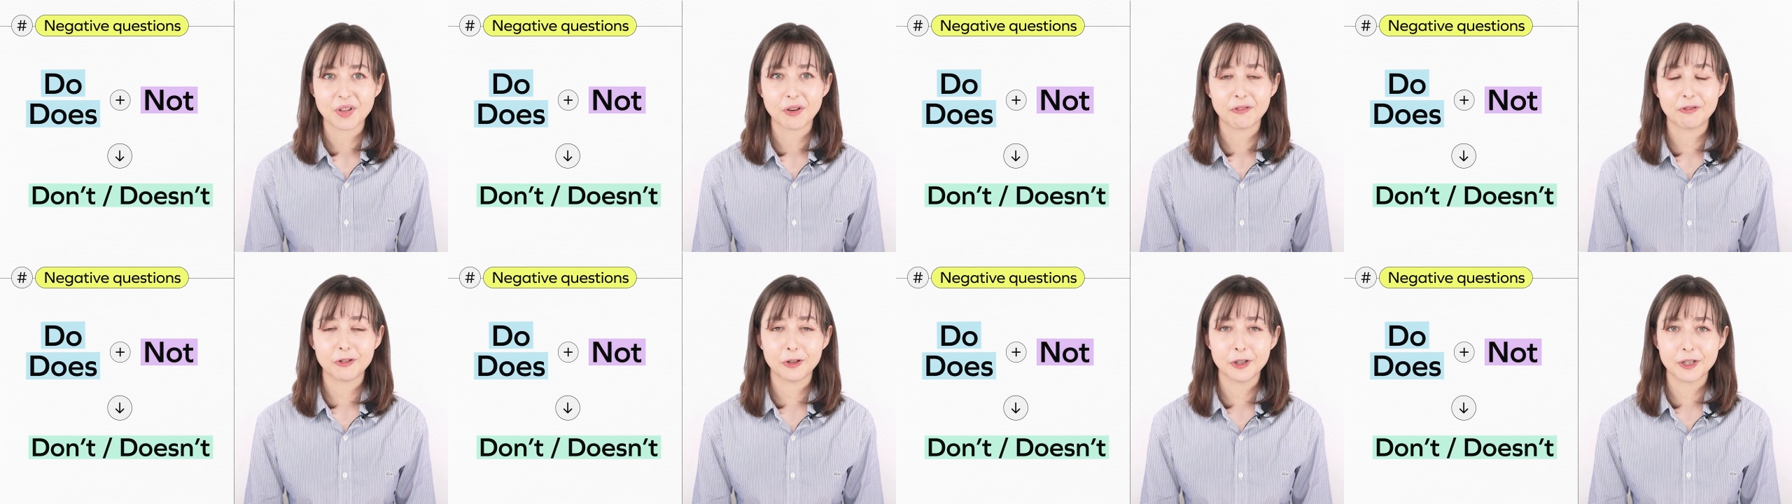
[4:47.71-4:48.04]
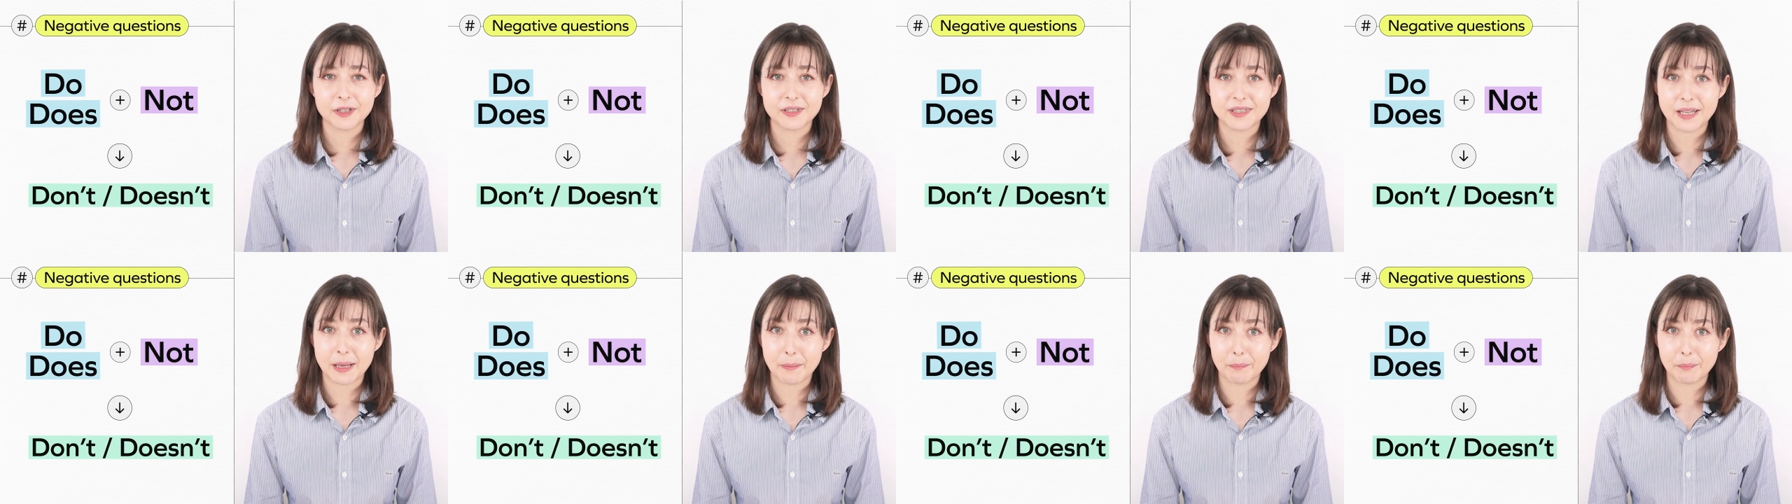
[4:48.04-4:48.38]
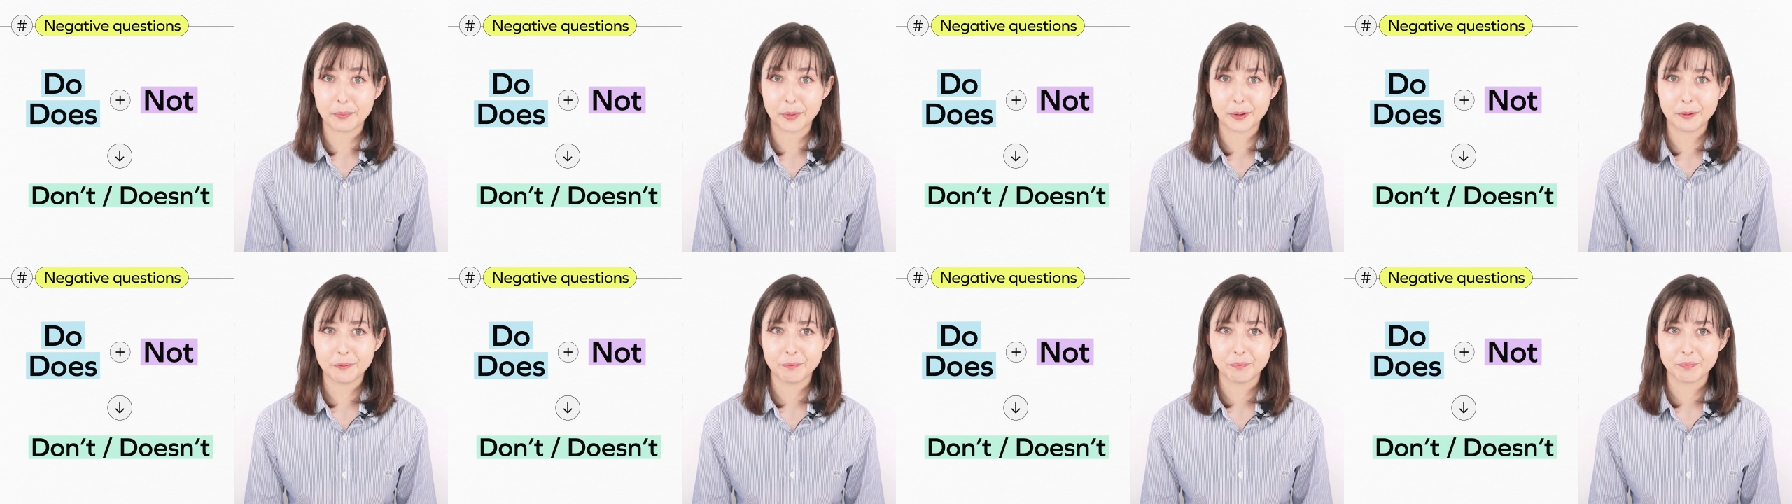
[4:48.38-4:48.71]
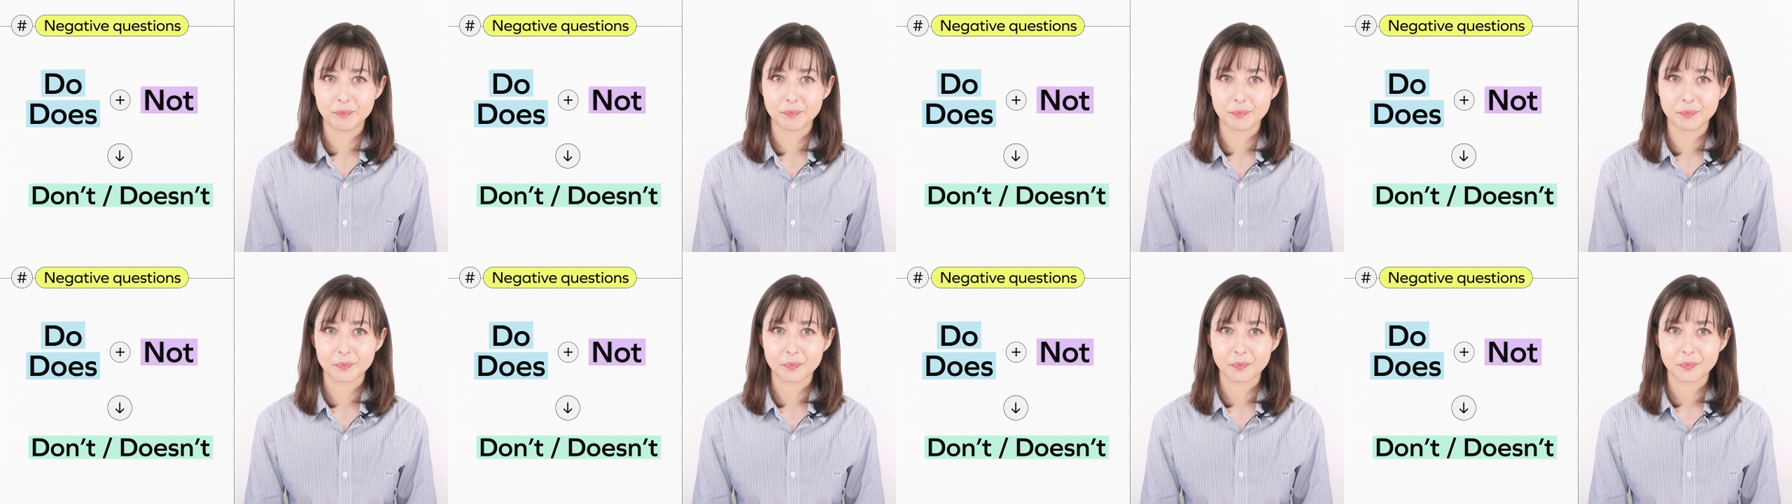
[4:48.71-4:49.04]
For example,
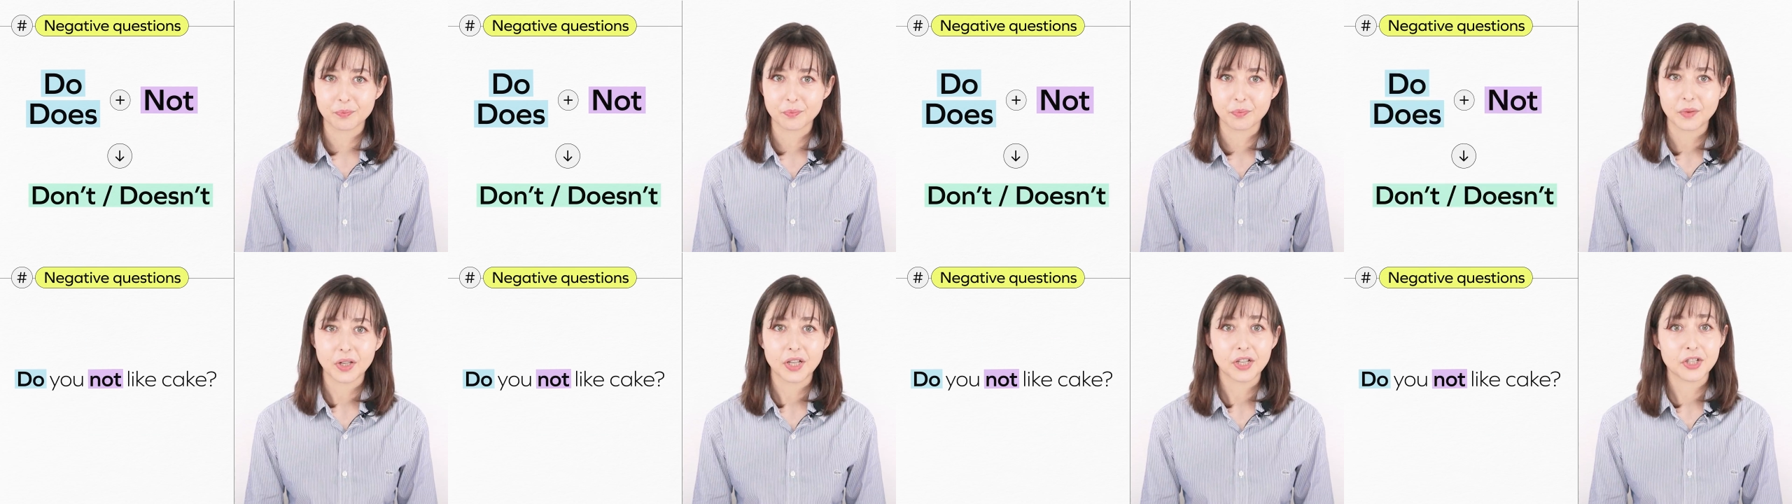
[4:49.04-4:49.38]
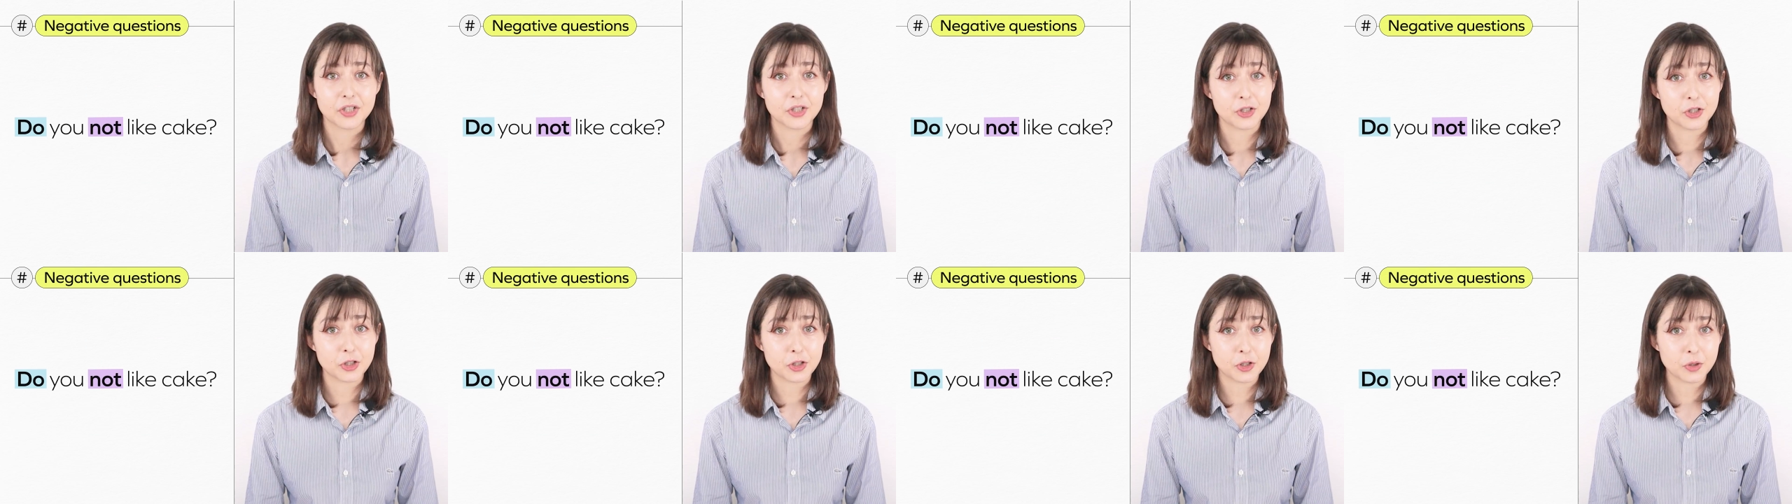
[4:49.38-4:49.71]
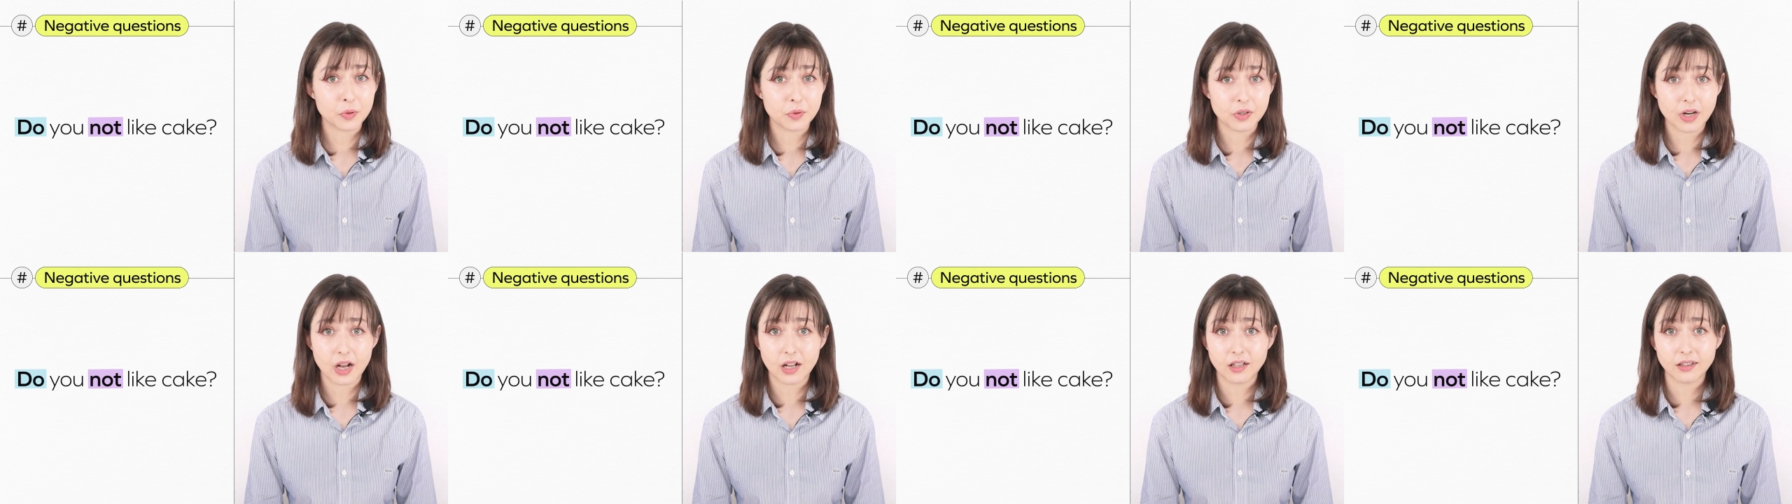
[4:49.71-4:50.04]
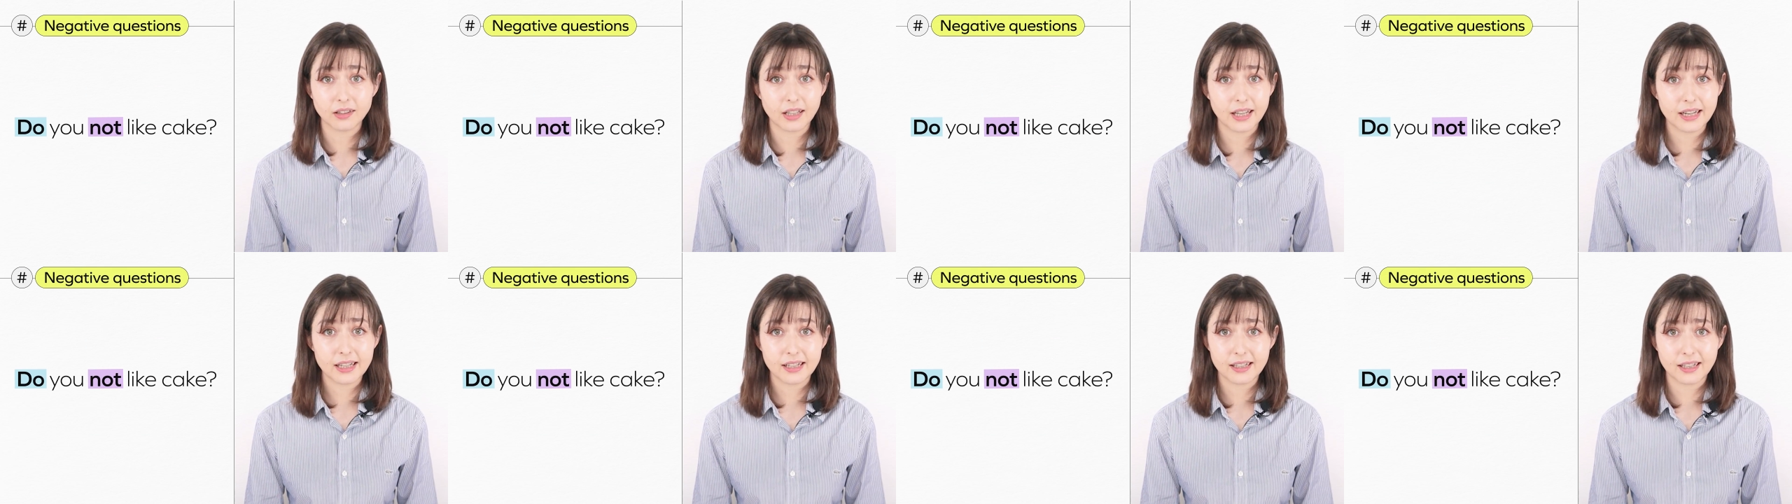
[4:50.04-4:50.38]
do you not
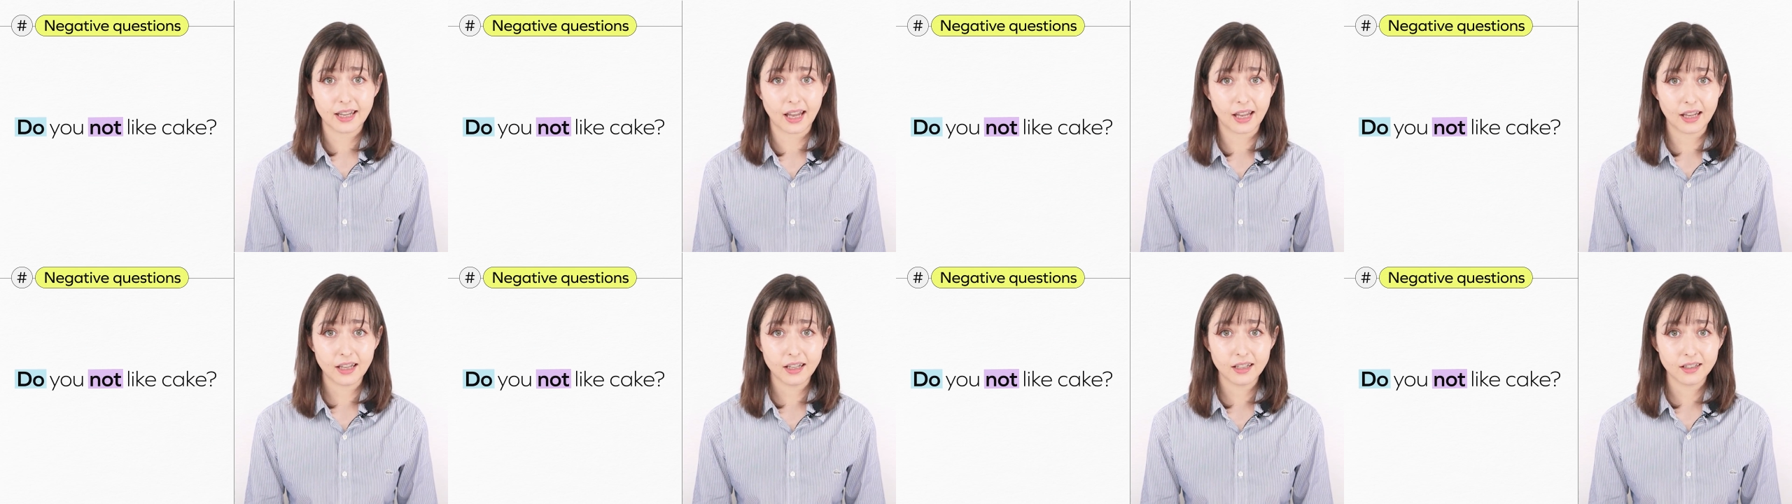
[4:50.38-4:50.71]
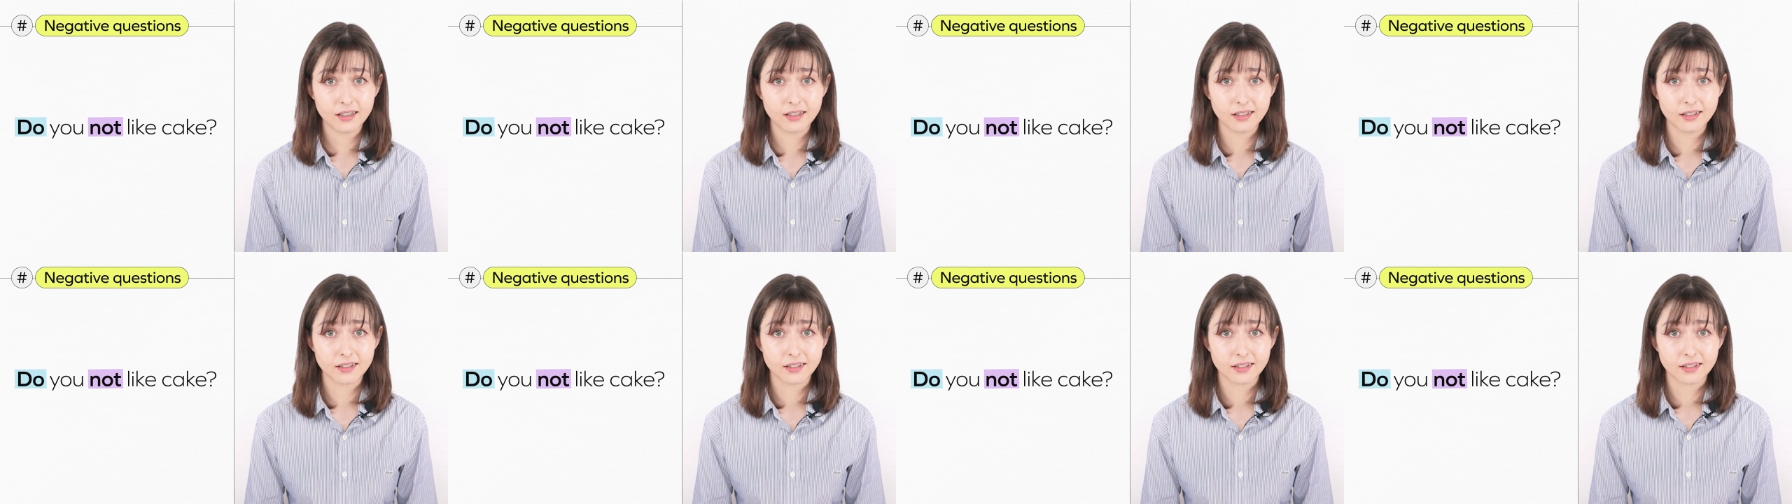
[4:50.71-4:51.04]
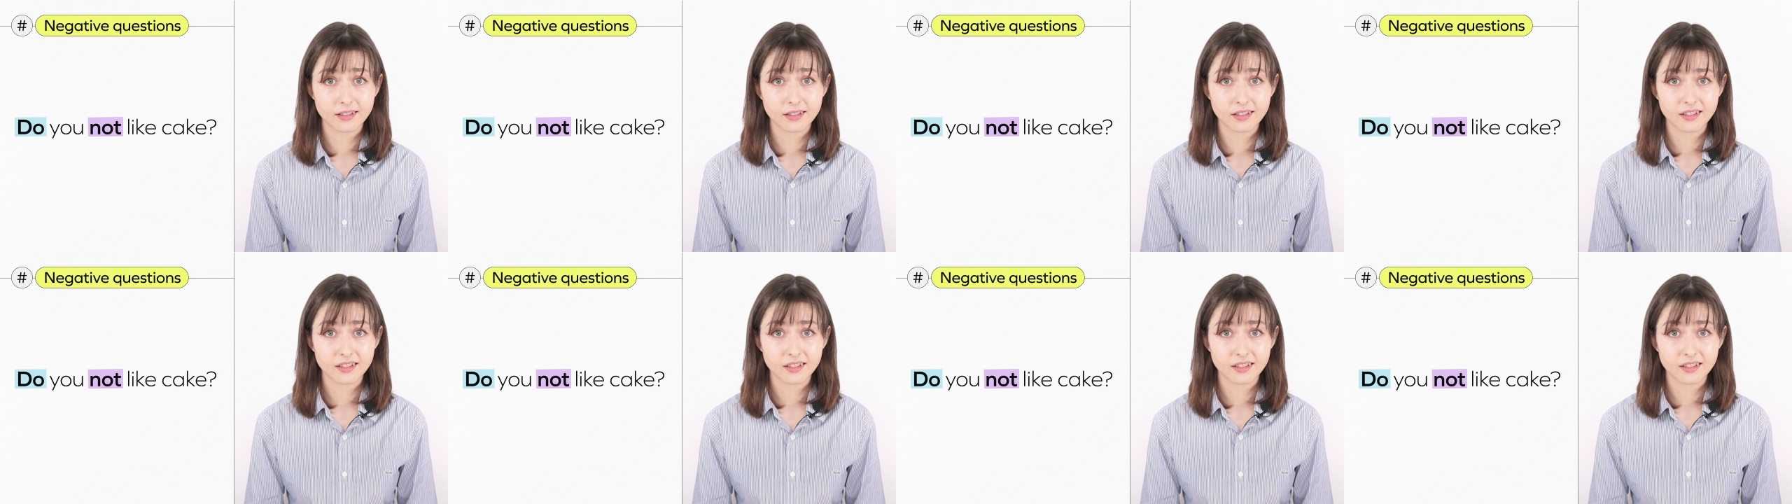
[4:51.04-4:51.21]
like cake?